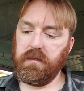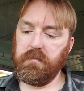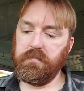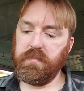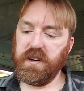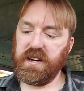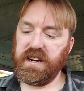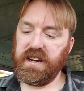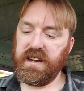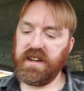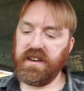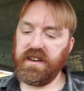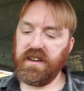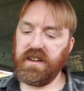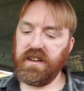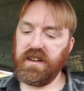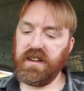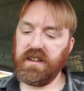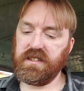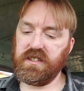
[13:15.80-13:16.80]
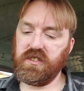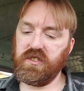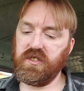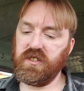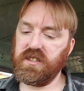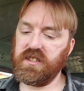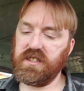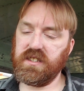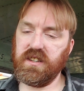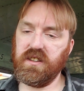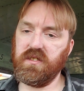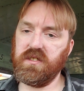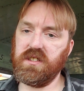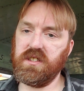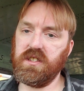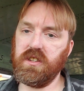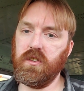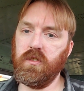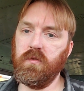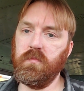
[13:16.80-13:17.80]
but it's just there's
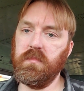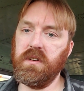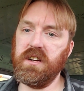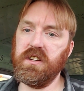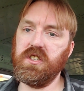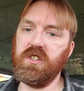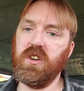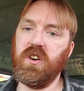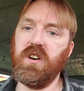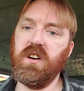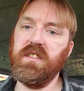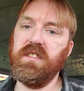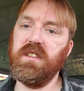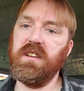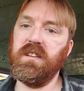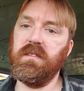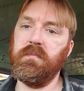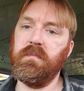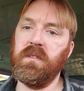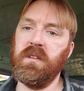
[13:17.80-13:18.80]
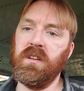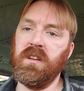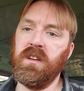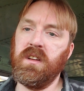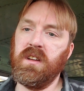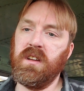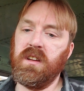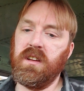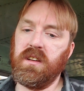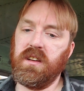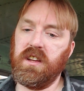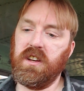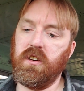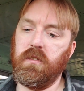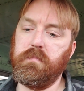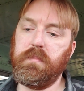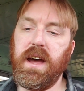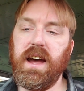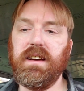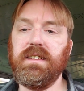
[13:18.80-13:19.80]
so much on them.
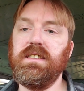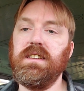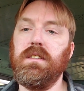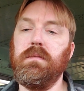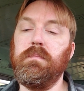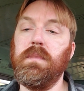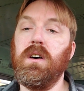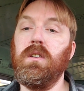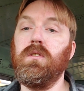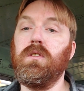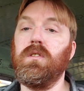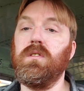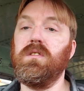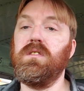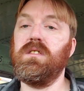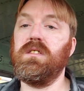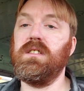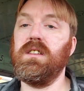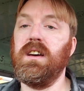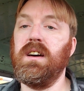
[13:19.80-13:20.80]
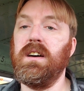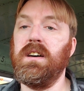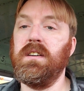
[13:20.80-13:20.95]
Back to the motors.